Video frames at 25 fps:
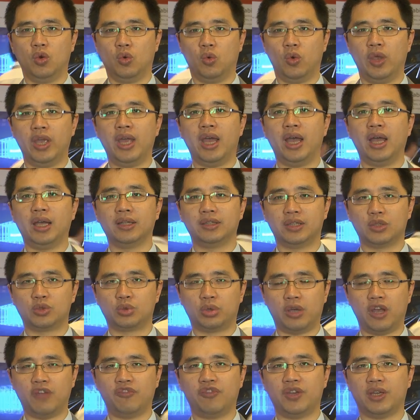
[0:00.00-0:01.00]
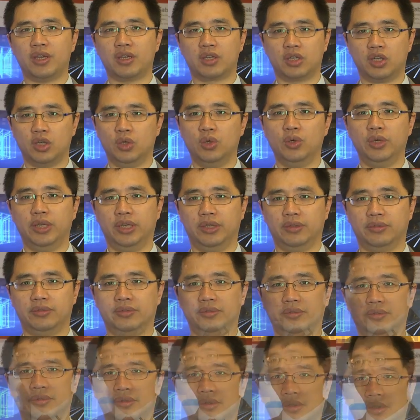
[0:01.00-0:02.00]
where the traffic is going.
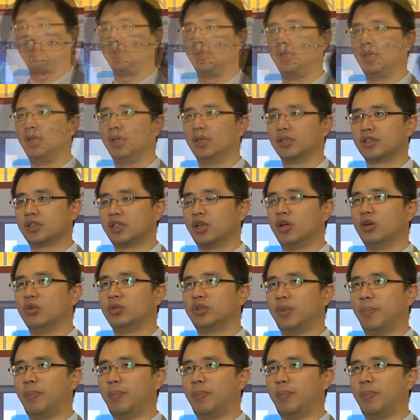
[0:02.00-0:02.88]
So the